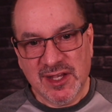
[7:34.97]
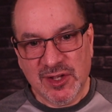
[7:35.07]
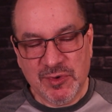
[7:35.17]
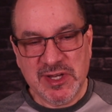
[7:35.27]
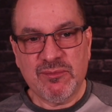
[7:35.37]

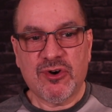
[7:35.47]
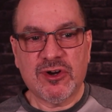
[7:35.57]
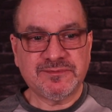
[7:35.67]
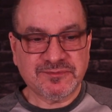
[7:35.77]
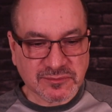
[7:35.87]
We need
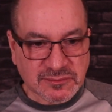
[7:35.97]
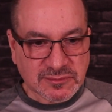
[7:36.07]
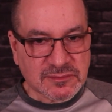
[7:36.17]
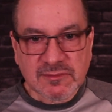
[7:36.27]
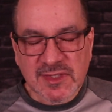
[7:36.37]
more
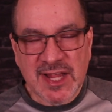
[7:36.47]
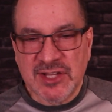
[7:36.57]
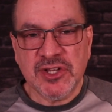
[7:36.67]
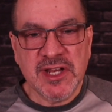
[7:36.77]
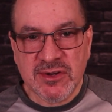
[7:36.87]

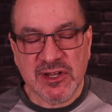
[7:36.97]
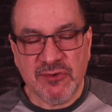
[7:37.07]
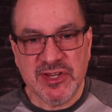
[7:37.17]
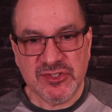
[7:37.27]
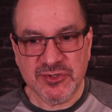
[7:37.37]
engineers and
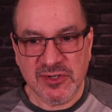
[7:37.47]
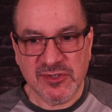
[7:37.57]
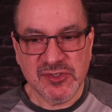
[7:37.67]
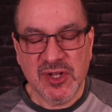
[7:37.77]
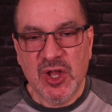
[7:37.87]

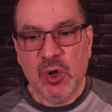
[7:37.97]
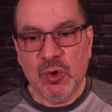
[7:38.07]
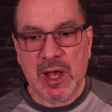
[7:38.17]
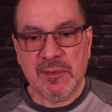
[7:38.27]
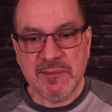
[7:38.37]
researchers
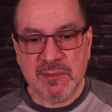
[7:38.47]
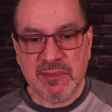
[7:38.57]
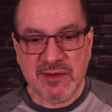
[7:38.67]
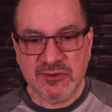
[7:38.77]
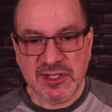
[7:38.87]
who happen to be
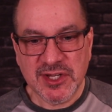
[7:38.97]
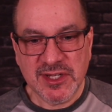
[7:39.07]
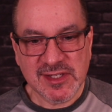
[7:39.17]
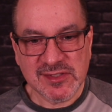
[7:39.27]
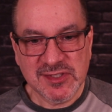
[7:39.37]
believers in
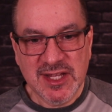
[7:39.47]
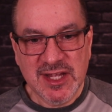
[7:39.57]
Jesus.